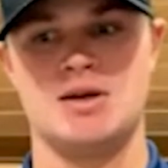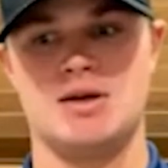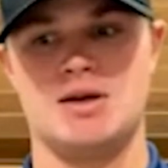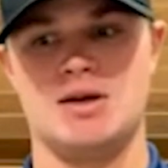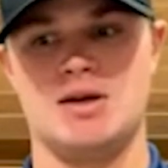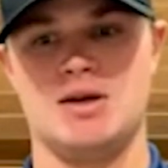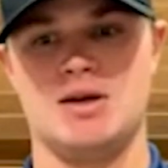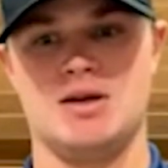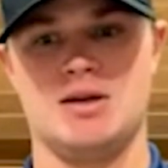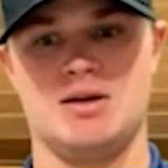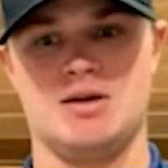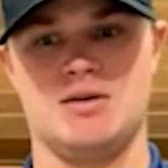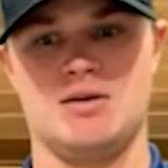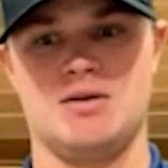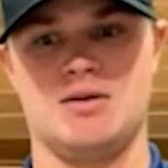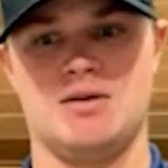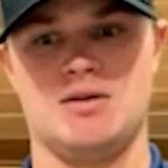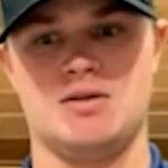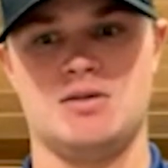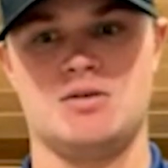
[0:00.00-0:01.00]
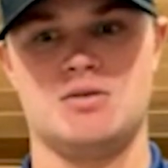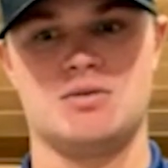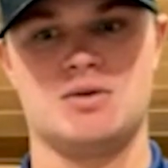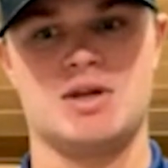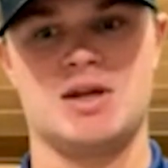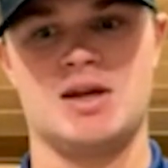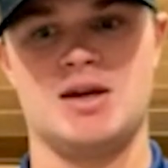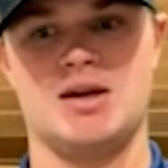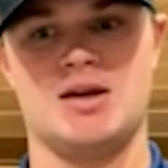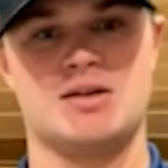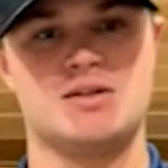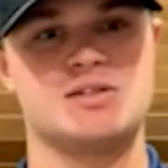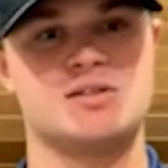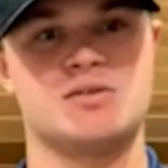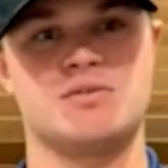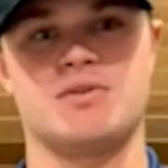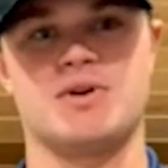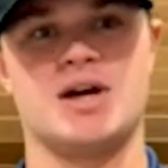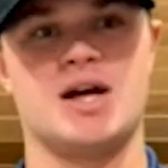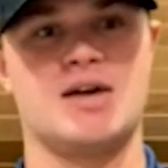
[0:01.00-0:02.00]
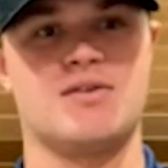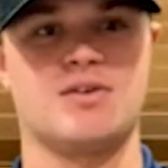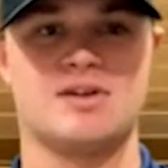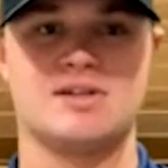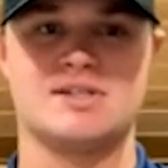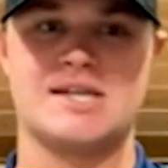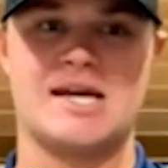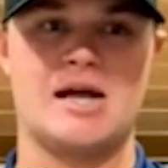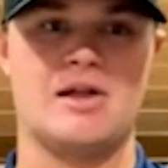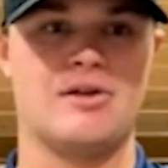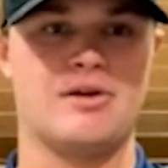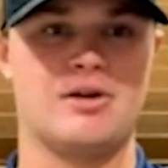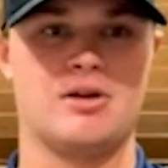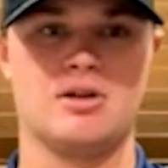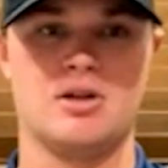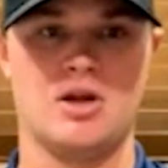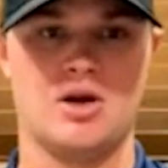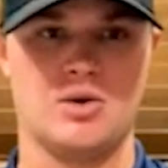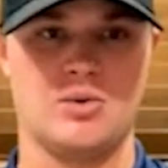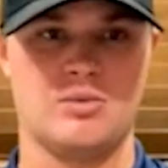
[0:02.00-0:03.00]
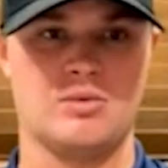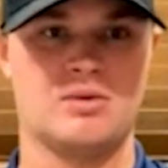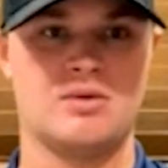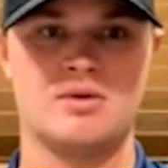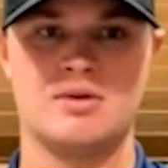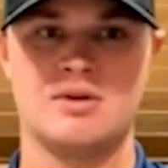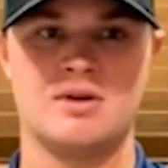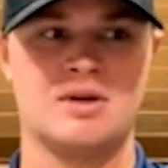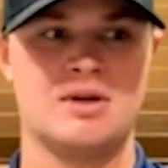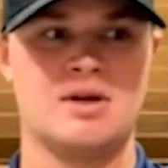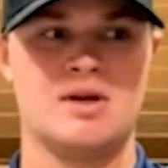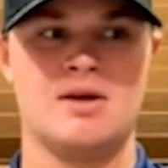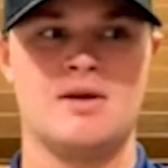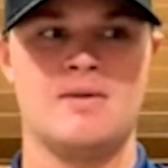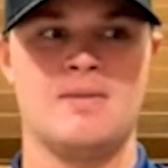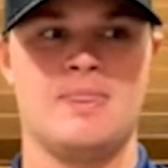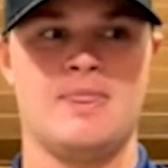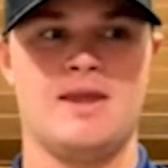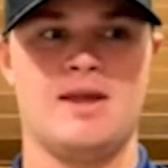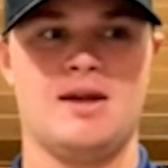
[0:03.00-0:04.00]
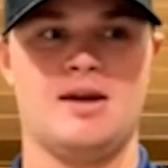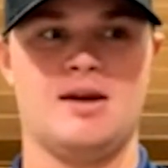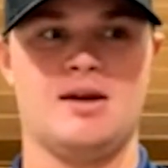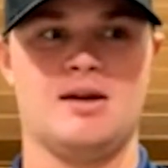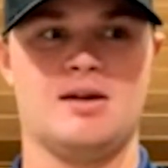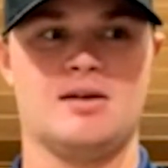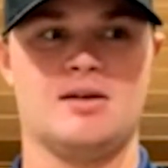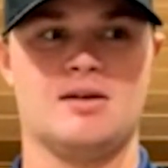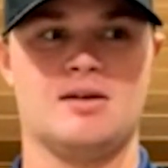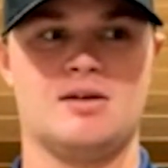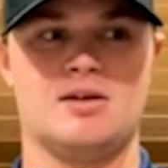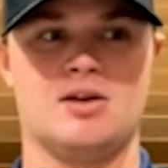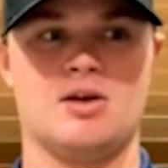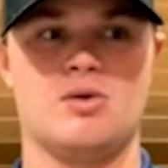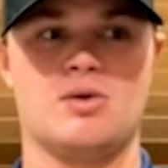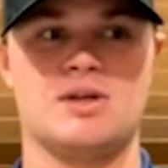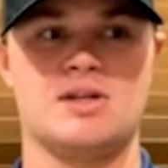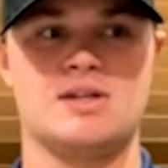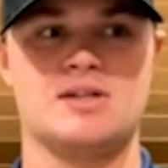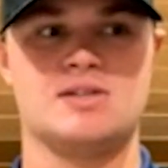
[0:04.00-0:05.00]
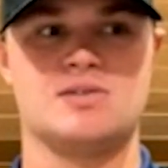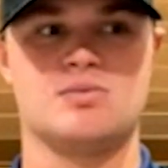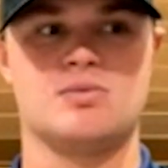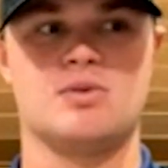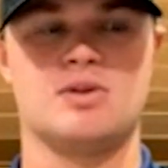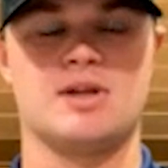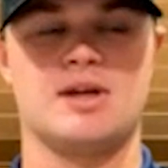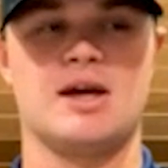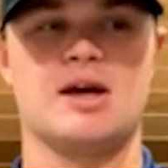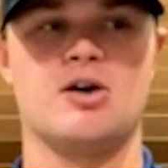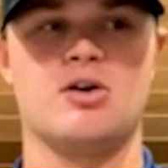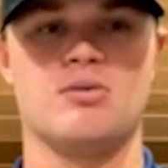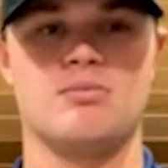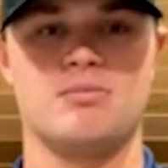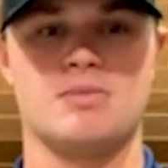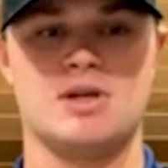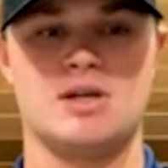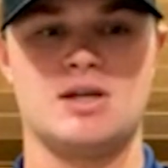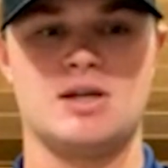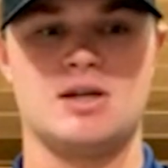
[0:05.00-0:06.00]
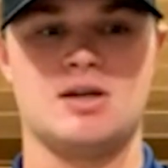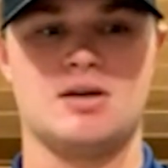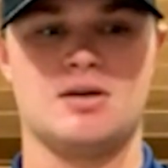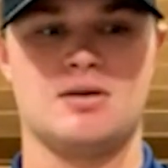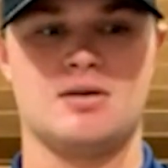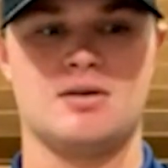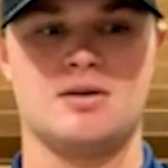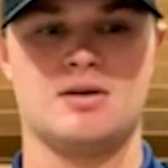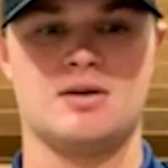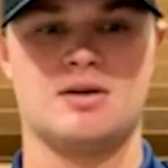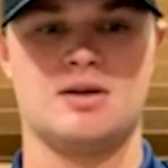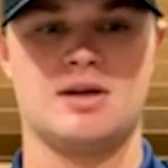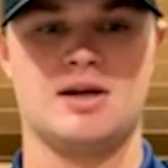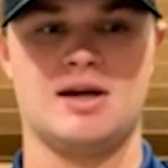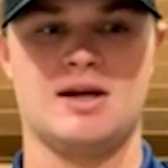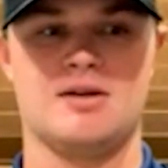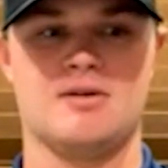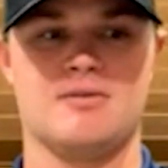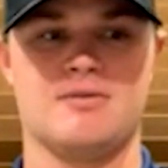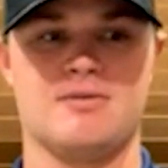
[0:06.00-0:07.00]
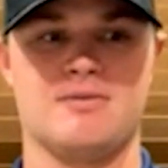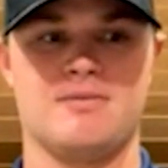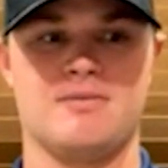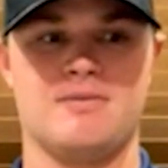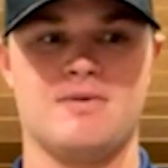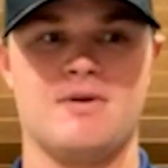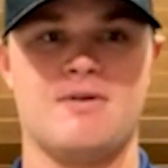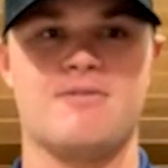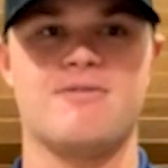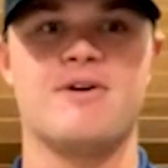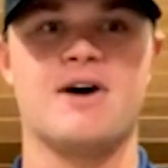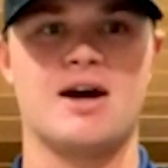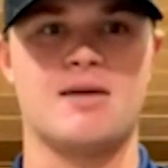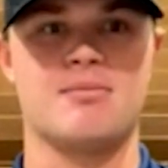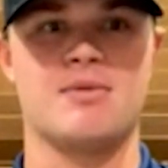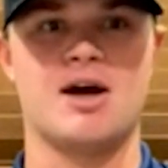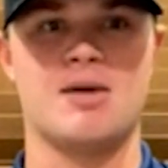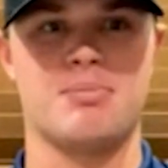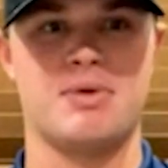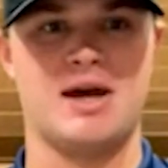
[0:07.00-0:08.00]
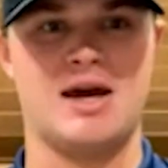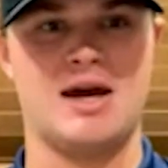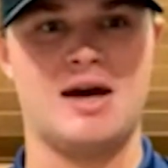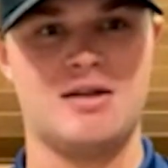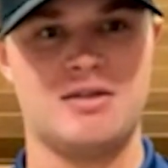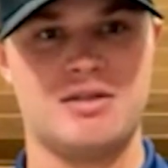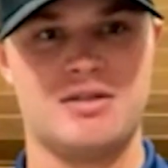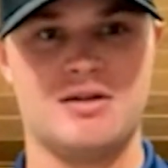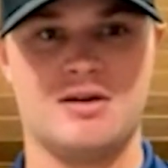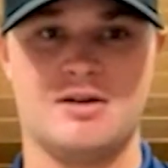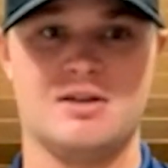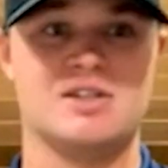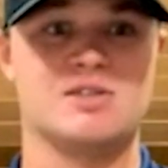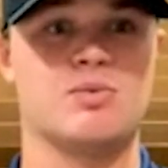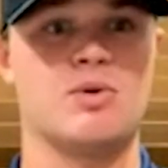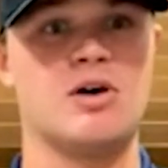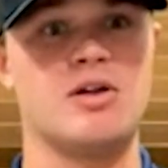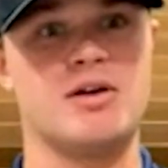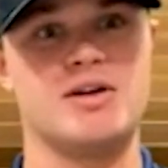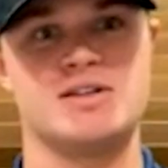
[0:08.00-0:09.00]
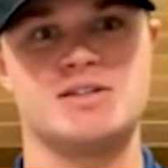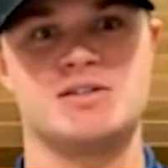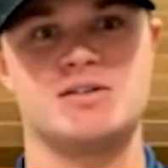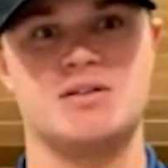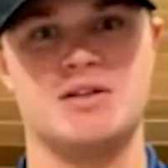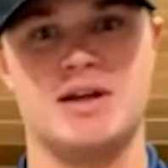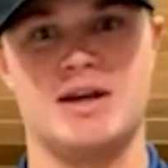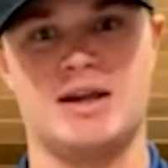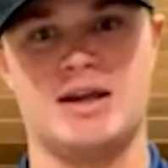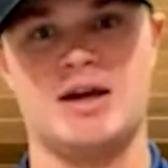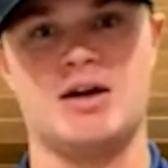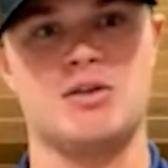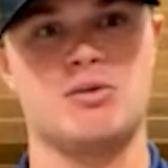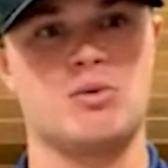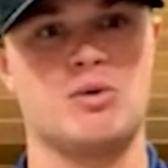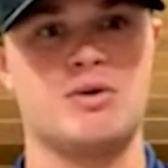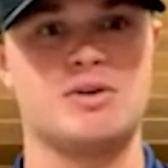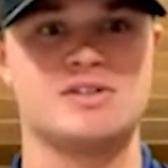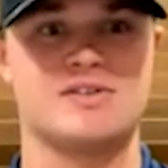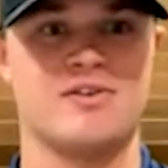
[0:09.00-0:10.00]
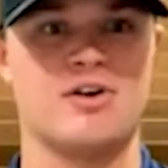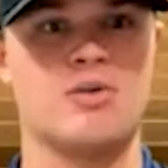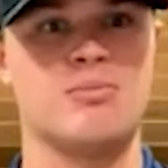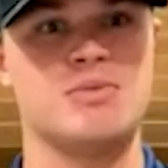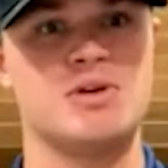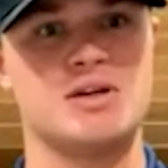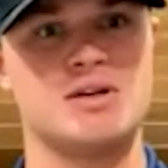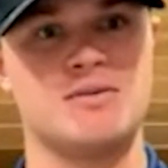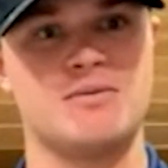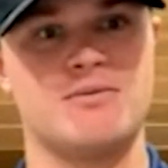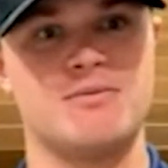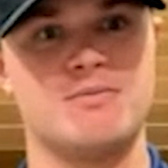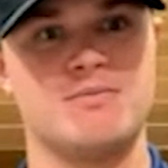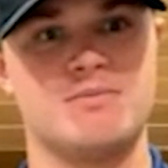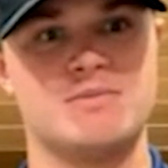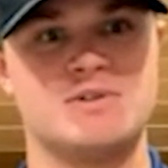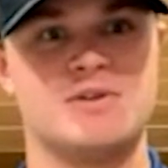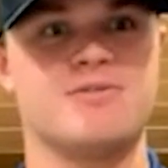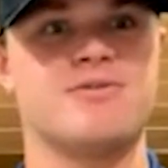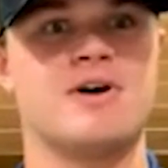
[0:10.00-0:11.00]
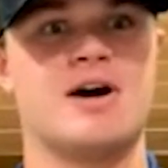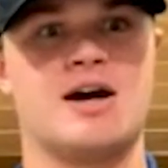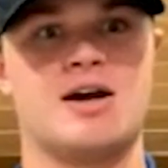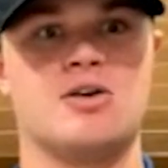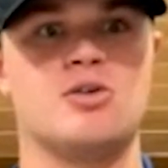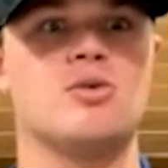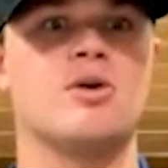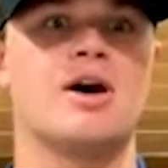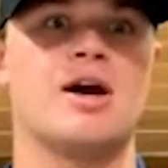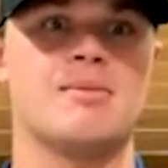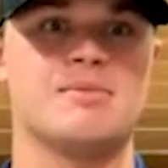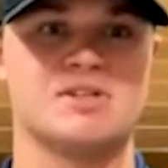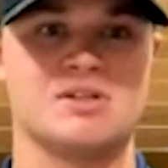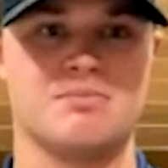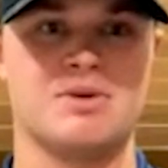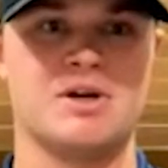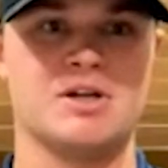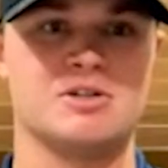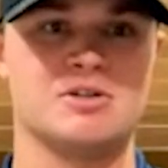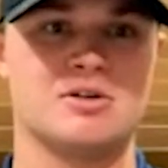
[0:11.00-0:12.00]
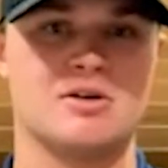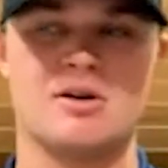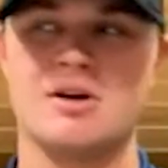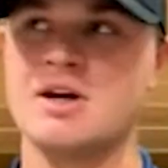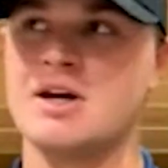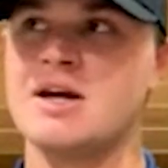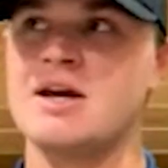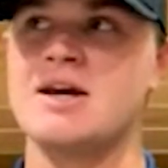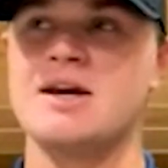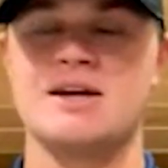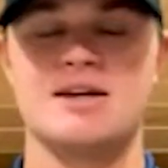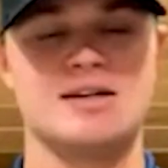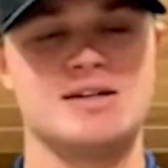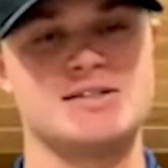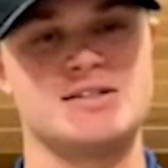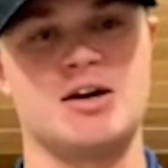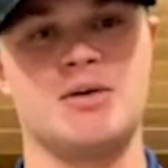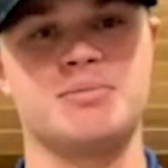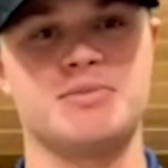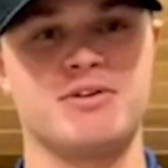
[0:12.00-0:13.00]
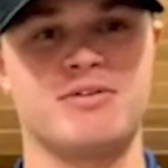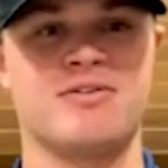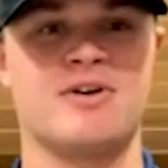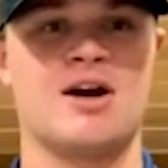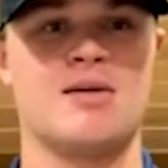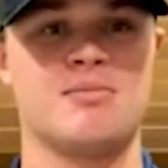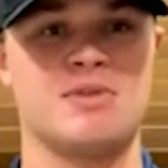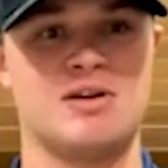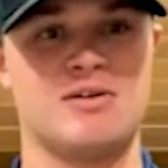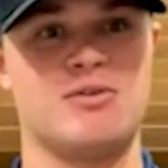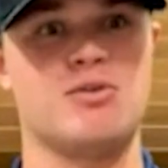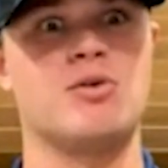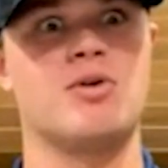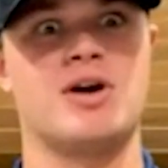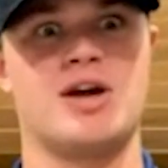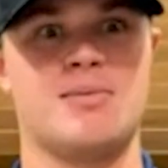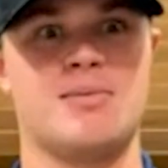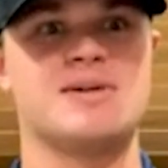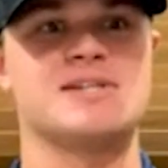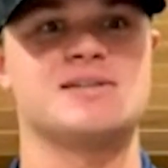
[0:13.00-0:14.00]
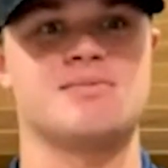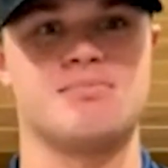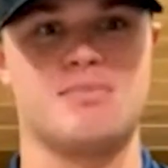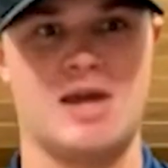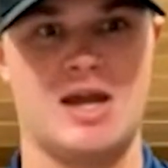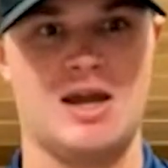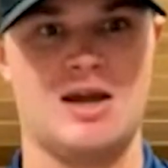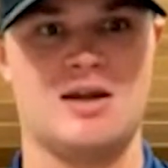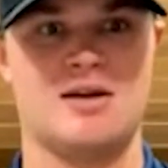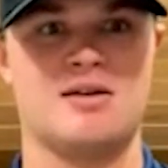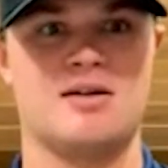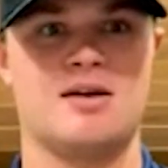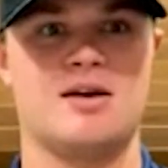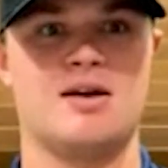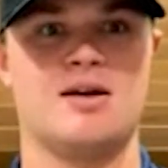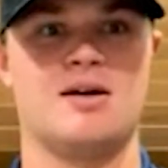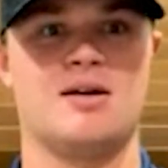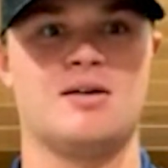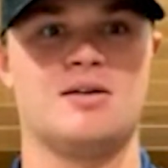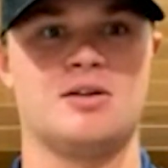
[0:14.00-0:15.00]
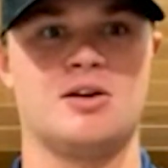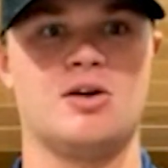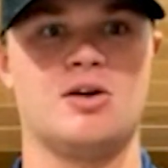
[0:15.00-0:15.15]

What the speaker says: And you can't survive on talent alone. And, he's really helped me kind of find my path, as well as like how the Royals have helped me define who I am as a pitcher. He's helped define me of who I am as a man and,